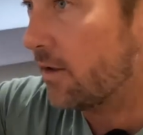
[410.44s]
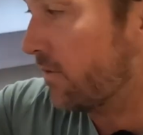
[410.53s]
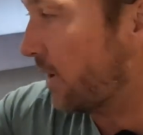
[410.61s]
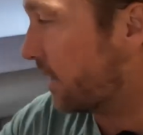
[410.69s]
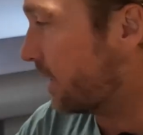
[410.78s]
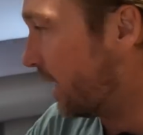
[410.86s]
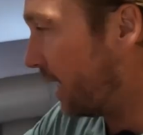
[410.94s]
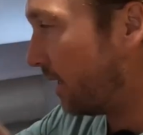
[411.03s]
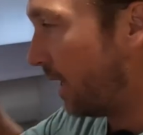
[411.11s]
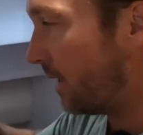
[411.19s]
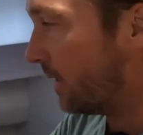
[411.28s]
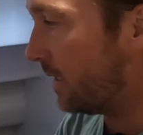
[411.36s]
you've got
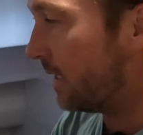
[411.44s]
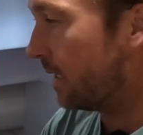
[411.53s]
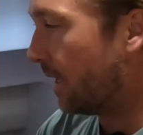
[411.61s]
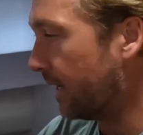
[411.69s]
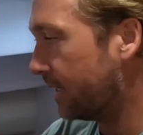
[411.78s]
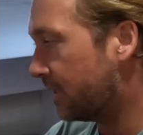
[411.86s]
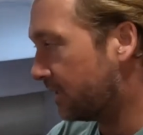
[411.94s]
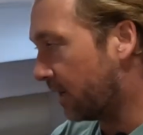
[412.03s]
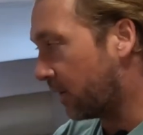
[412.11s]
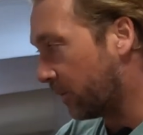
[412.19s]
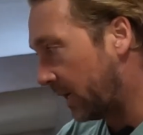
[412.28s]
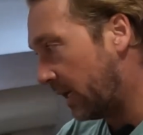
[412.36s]
the LED lights, you
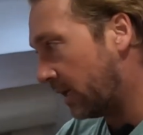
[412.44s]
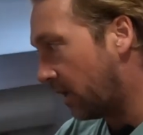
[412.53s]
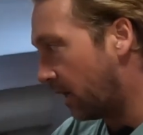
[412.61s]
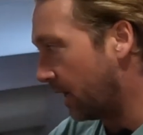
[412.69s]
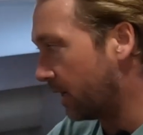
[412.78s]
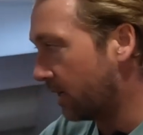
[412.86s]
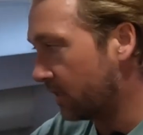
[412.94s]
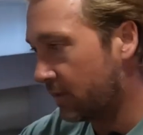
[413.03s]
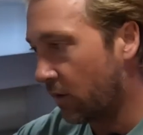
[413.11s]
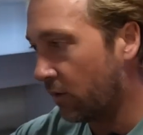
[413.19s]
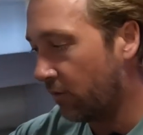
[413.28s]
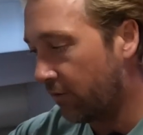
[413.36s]
got a reading light,
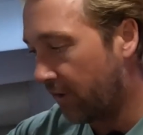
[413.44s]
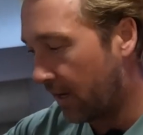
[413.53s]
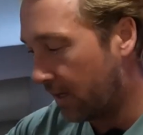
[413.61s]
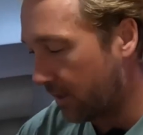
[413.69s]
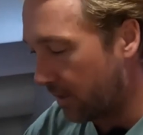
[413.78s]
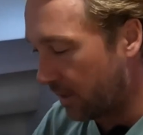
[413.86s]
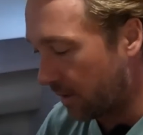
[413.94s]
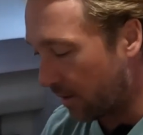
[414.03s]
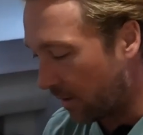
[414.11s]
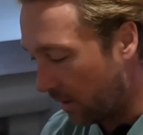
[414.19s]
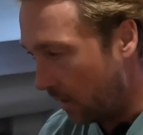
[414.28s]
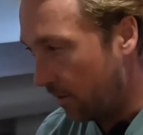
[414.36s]
its own fan in
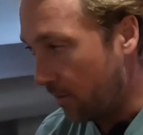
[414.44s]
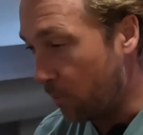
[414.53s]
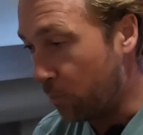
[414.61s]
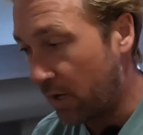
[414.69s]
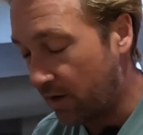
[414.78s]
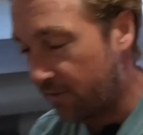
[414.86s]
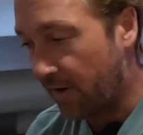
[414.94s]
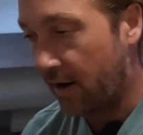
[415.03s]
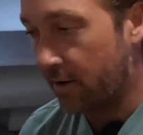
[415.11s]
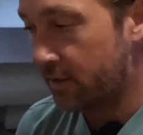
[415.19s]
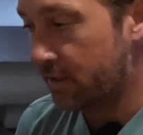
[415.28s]
here, a big fire